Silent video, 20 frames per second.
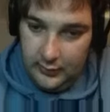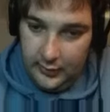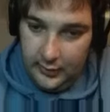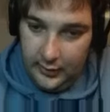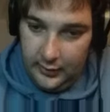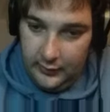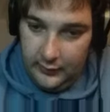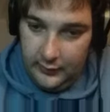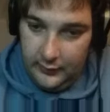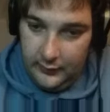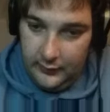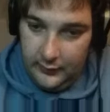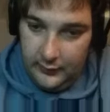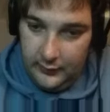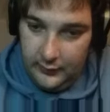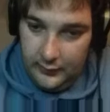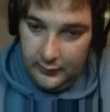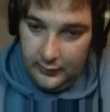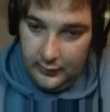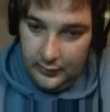So
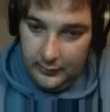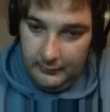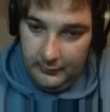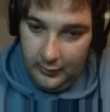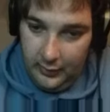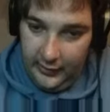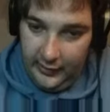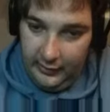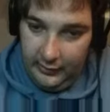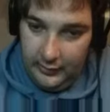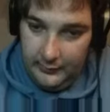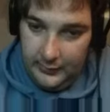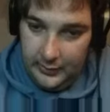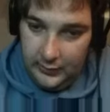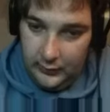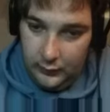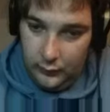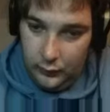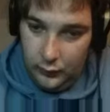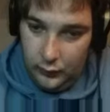I might sound a
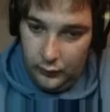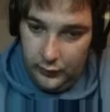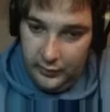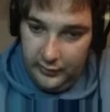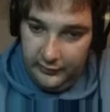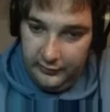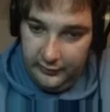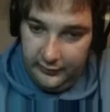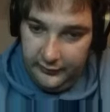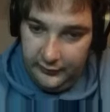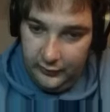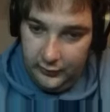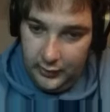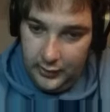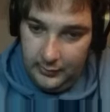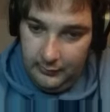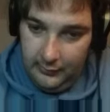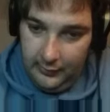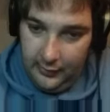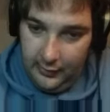bit Cornish at
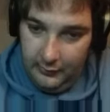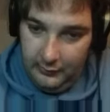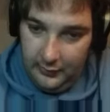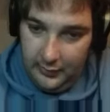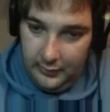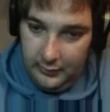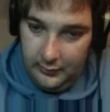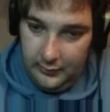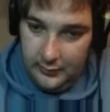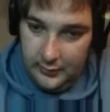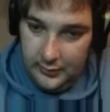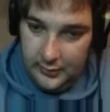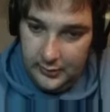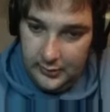times as well,